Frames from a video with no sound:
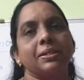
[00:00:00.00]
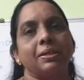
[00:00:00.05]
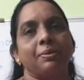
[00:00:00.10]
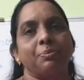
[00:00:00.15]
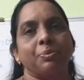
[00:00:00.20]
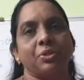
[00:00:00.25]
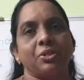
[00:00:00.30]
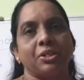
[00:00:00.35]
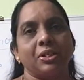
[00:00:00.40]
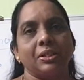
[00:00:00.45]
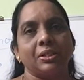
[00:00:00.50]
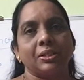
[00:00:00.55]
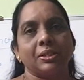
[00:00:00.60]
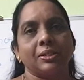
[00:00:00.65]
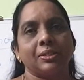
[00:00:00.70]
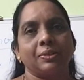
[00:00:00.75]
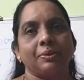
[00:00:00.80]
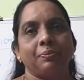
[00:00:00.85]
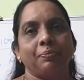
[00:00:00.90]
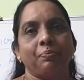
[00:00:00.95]

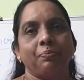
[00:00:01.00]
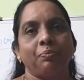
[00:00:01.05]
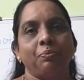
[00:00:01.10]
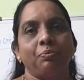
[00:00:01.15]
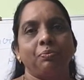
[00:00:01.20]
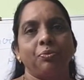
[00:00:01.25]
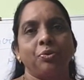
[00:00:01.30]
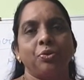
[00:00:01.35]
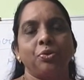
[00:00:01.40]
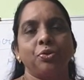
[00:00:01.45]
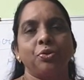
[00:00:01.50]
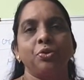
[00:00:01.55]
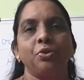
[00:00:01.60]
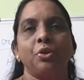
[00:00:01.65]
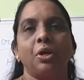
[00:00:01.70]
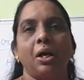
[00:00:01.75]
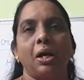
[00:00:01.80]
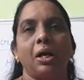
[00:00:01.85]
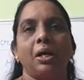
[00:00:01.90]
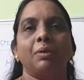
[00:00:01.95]
substance. Two
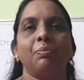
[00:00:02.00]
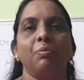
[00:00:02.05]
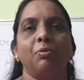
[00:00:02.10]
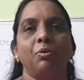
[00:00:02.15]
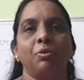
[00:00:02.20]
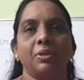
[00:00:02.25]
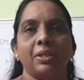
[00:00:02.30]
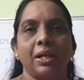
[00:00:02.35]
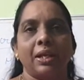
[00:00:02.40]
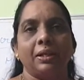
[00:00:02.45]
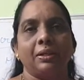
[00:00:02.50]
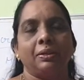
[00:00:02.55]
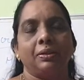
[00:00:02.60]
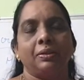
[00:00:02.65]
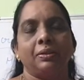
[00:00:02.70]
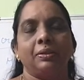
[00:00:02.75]
or more than.